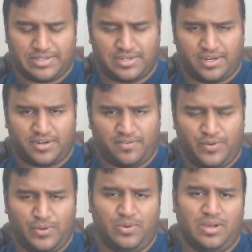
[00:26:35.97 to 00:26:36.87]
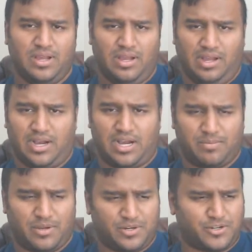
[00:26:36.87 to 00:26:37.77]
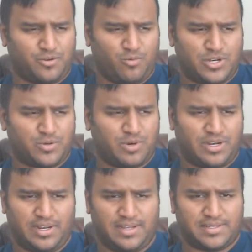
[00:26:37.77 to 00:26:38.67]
interview, I'm not sure which one it is.